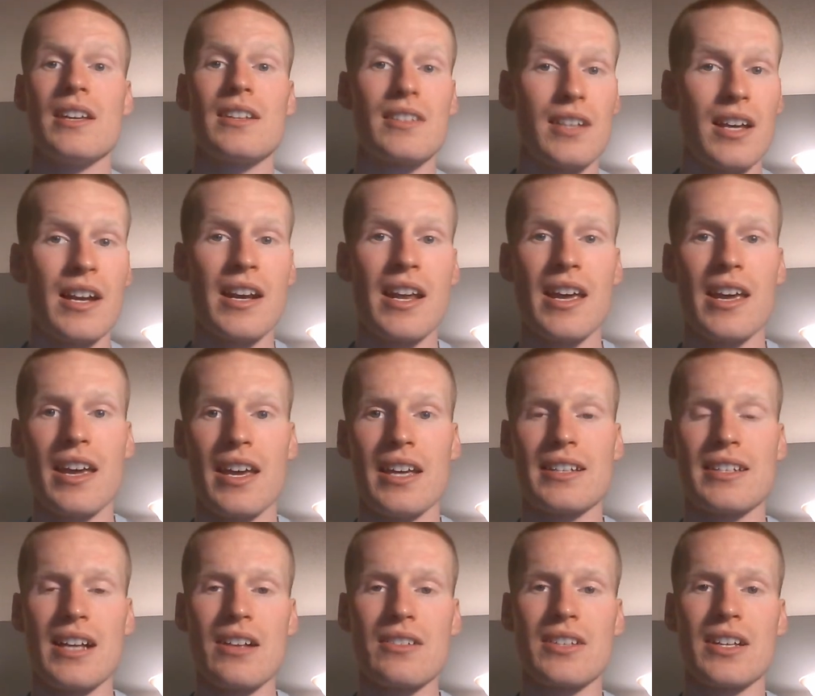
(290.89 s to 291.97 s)
Sunday, it
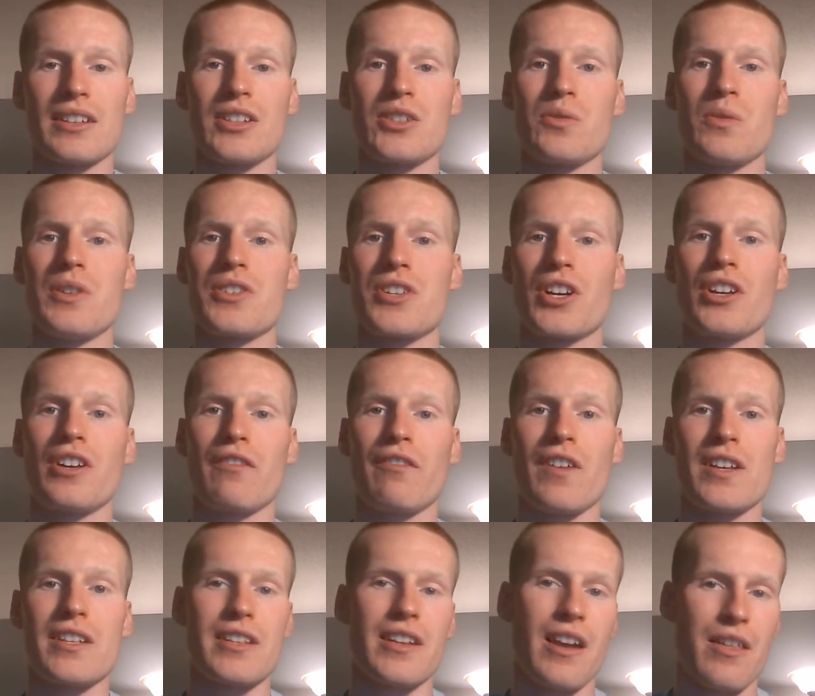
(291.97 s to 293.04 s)
sounds like the Twins are going to
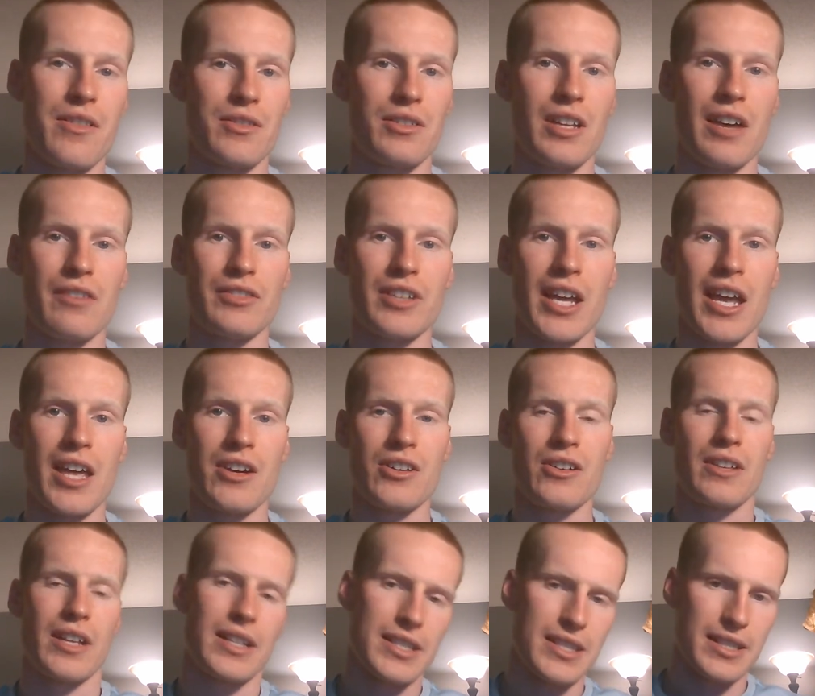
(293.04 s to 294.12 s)
face another left
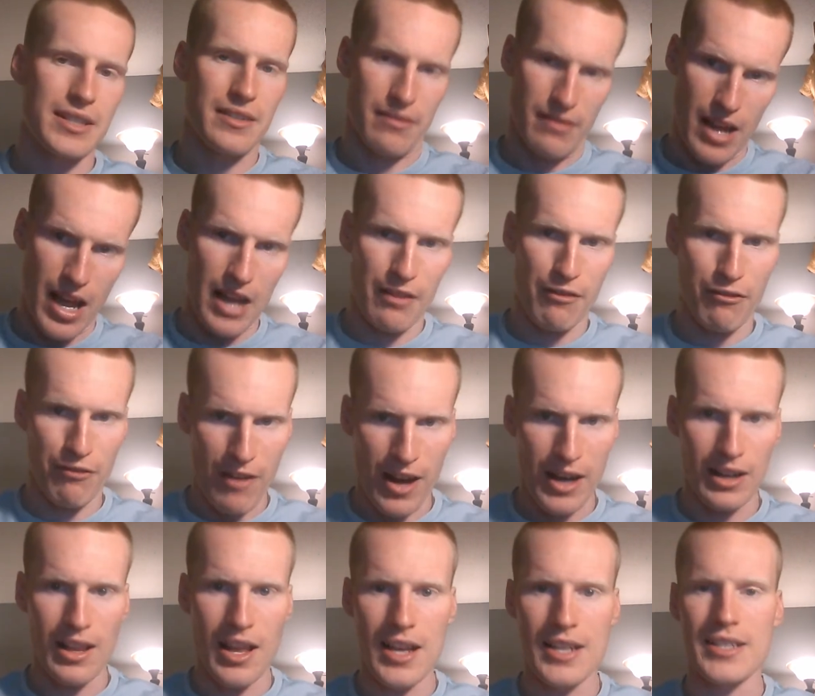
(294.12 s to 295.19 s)
hander. That's not
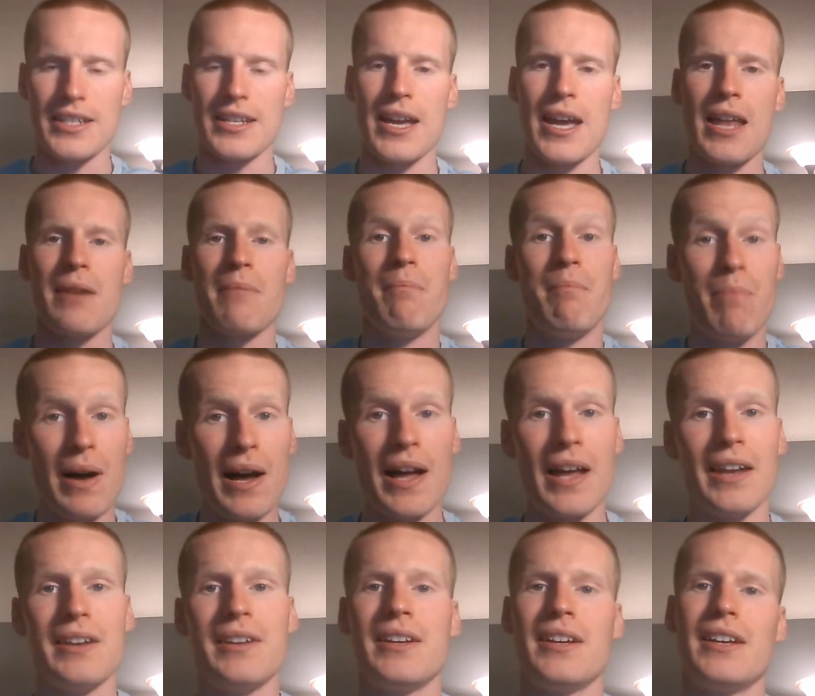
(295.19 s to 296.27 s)
finalized yet,
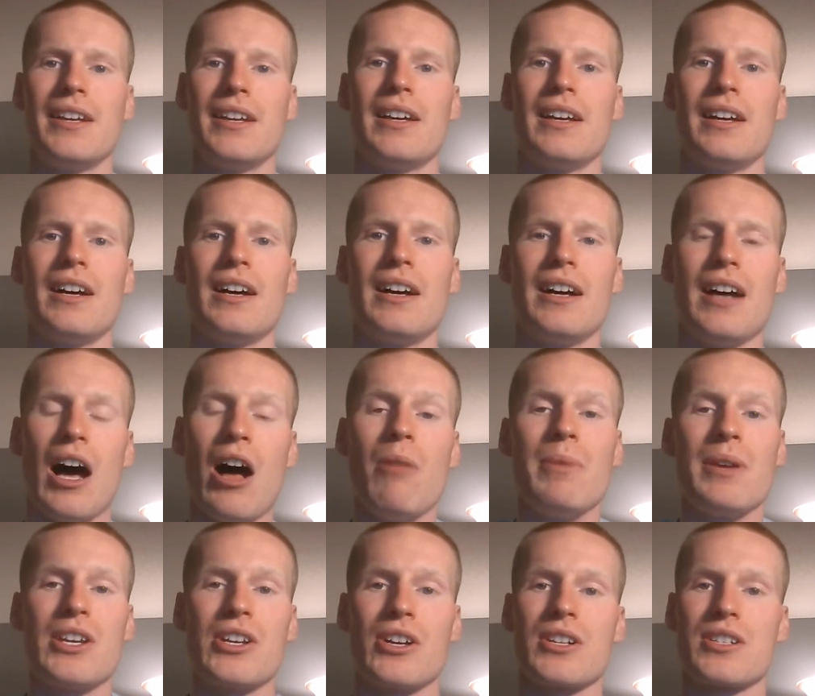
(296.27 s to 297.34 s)
but uh, I'll
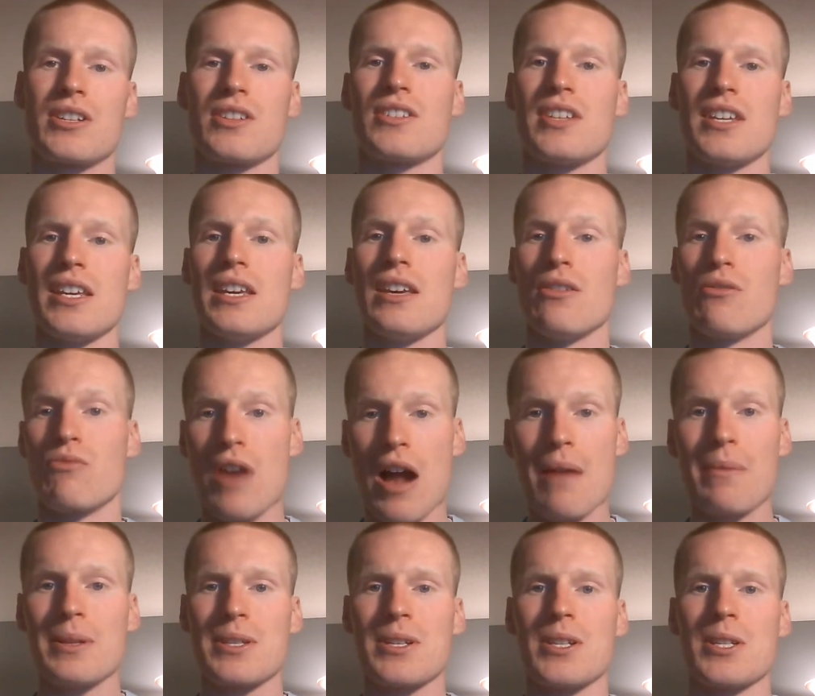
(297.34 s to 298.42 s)
be curious to see
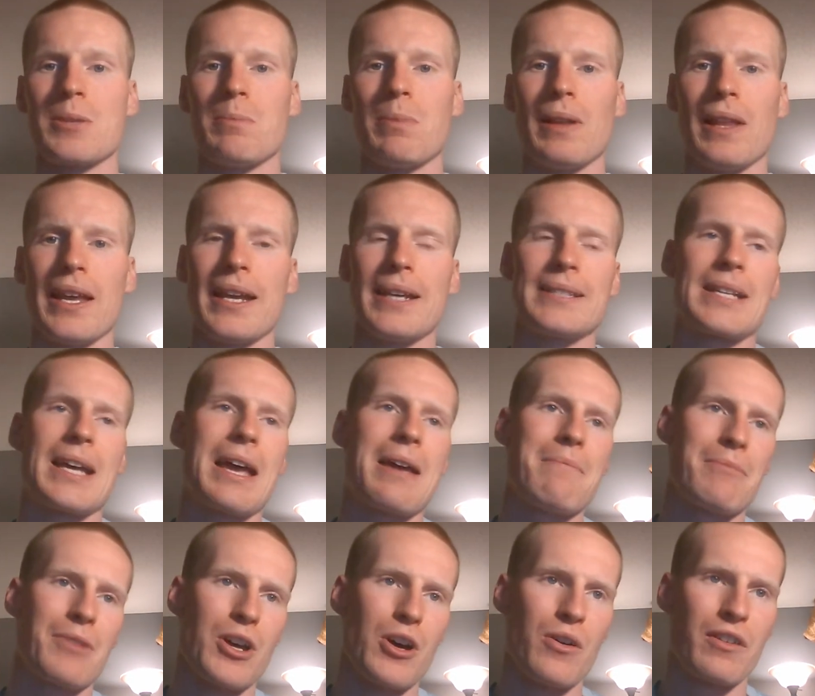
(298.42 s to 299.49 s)
Robinson's playing
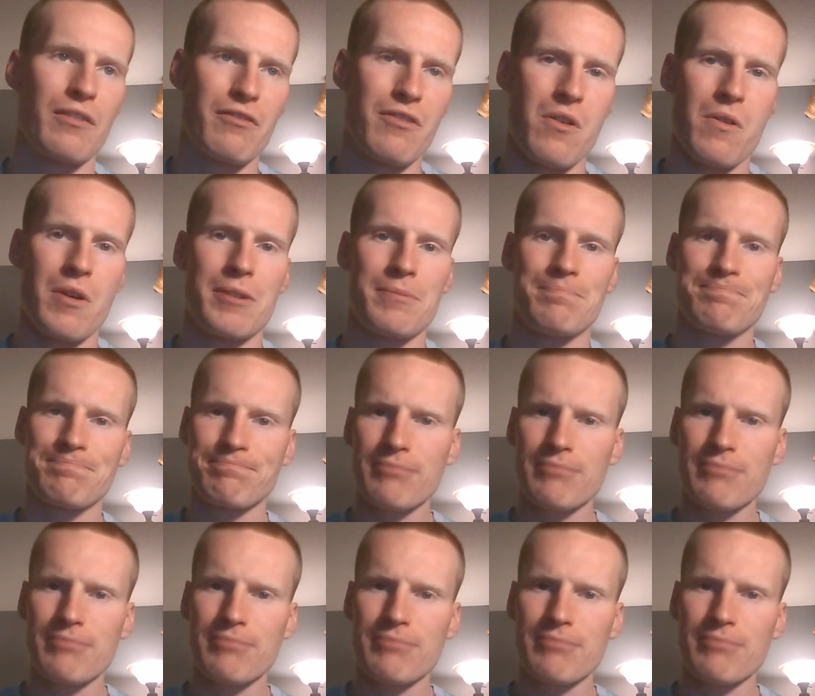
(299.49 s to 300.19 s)
time going forward.